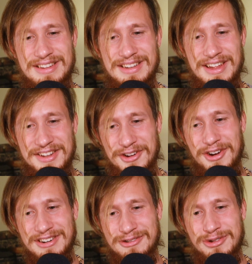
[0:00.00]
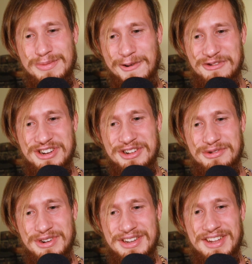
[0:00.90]
I saw a group of
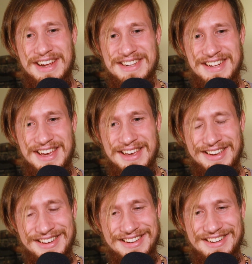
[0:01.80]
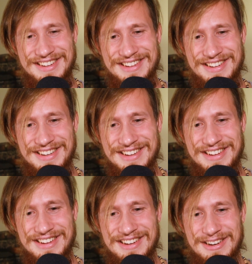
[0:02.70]
children the next day
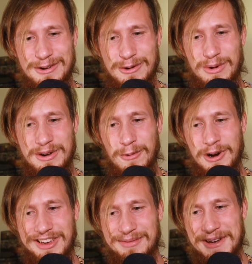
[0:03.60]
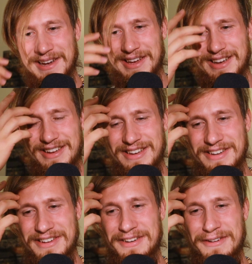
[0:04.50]
when walking back,
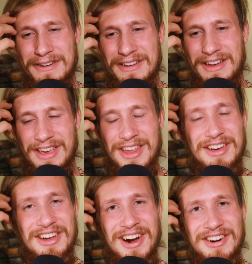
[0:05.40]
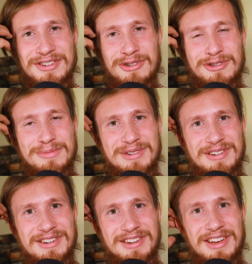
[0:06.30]
a kindergarten group,
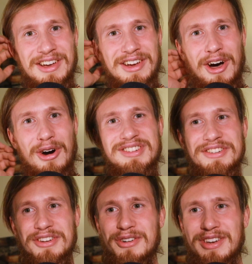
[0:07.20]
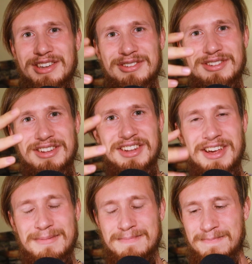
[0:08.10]
also going into the same